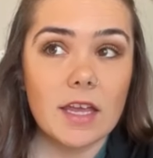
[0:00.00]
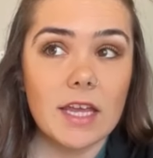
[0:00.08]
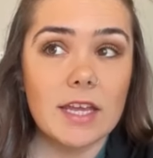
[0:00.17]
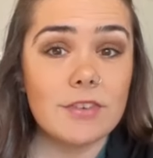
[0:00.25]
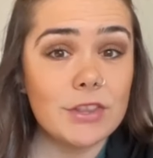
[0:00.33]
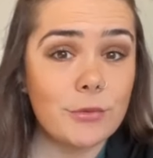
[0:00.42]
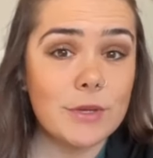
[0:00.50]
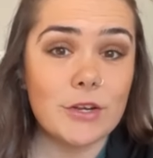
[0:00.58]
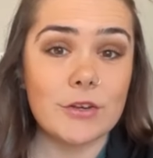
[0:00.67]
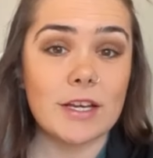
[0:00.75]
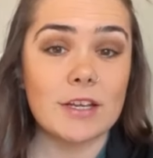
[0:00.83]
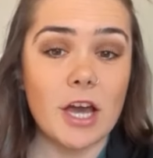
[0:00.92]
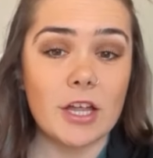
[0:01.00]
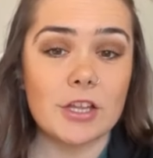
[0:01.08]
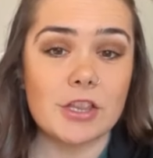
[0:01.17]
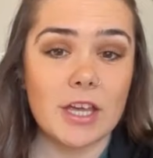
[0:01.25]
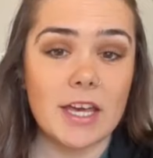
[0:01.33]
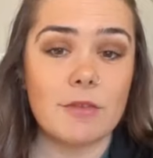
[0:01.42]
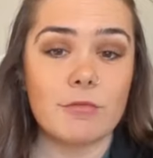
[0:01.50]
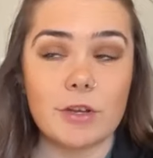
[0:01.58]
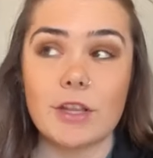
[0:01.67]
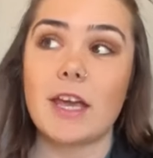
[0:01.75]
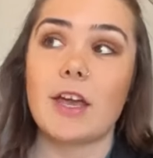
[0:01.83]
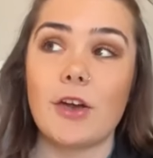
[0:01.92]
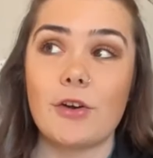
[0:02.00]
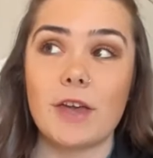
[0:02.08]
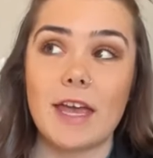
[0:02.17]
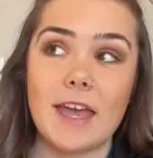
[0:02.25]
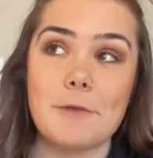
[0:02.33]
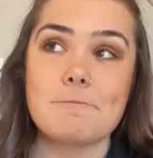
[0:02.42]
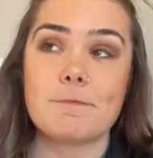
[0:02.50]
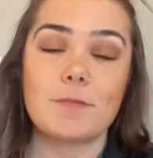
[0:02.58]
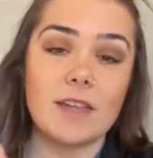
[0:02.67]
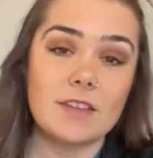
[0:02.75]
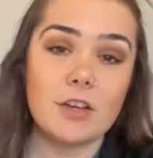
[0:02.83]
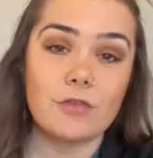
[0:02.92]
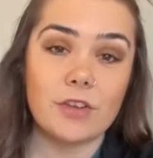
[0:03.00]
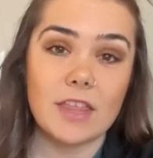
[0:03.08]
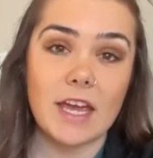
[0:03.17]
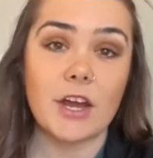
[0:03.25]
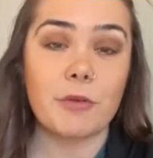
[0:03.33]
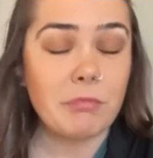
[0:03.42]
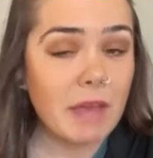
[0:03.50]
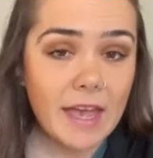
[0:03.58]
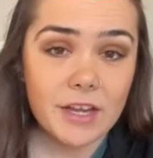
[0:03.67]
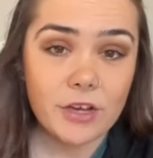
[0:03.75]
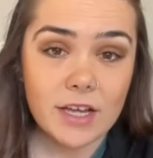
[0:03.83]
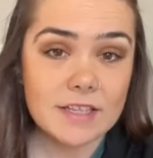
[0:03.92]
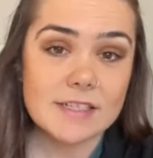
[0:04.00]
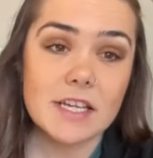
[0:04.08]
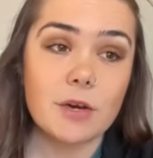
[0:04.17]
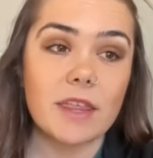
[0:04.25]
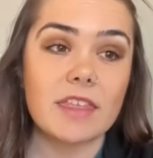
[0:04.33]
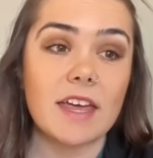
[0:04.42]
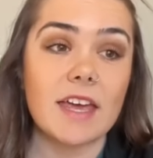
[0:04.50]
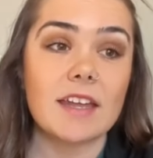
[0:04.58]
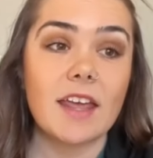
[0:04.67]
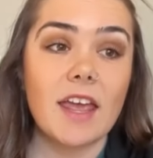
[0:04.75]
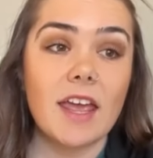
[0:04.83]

even though we don't acknowledge it and we're like, okay, it's over there, I don't got to deal with it,